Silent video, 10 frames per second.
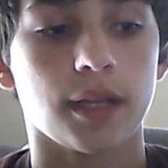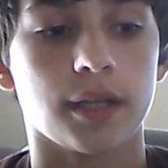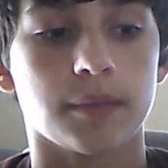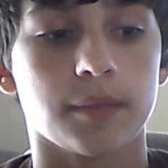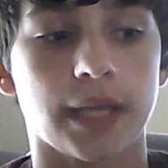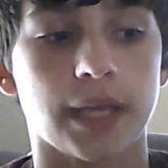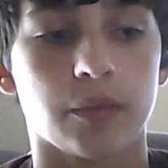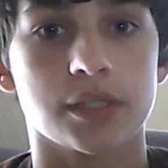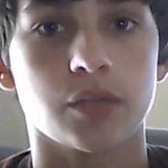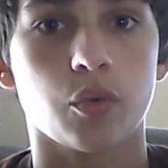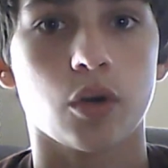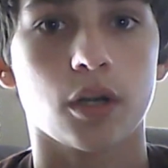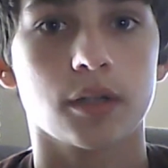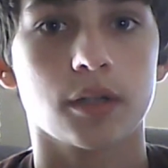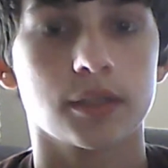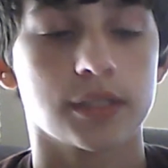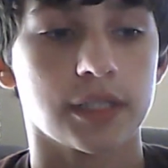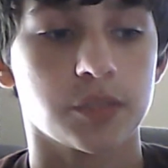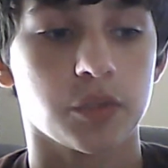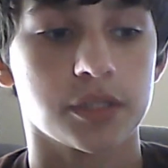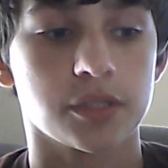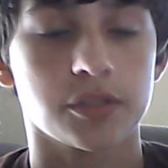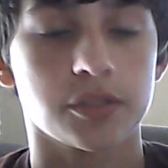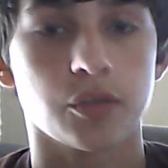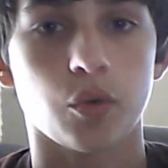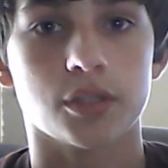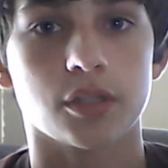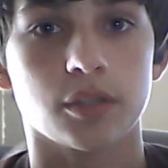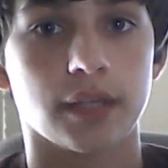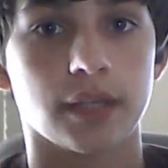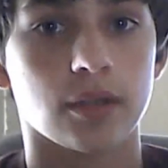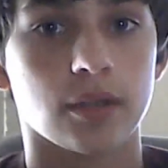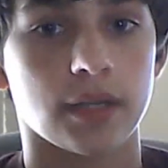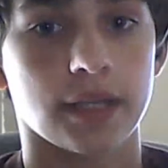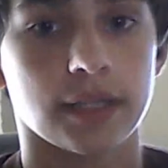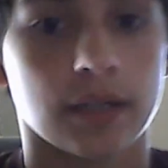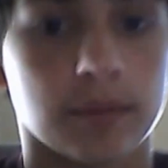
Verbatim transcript: And my dad was in the war, and this was used in the war, so let me go ahead and get